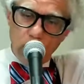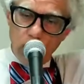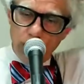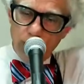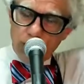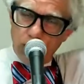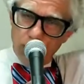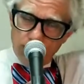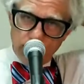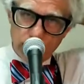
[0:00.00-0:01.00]
called
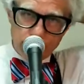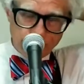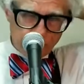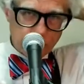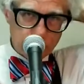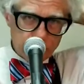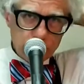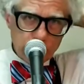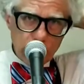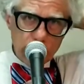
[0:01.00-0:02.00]
me
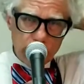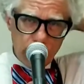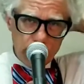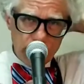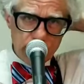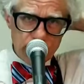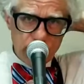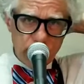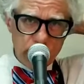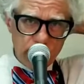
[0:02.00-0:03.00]
to tell me that this
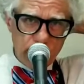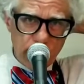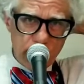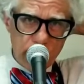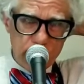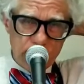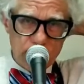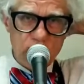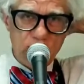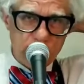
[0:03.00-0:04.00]
friend of mine is
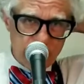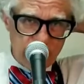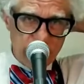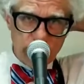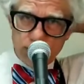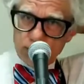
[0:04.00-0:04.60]
actually a thief,